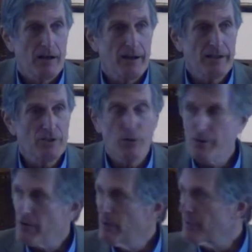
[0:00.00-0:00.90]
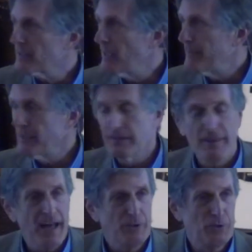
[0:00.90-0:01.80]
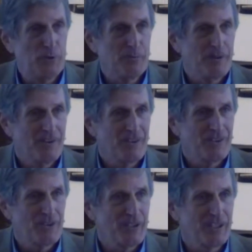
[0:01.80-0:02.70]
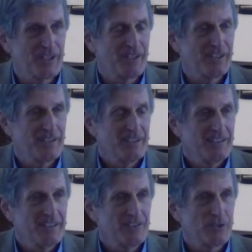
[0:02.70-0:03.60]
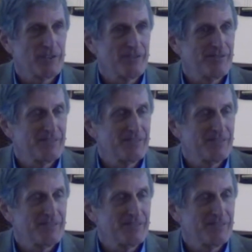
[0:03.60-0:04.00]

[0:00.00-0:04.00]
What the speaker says: I don't know whether I would have climbed into that tomb early on a sort of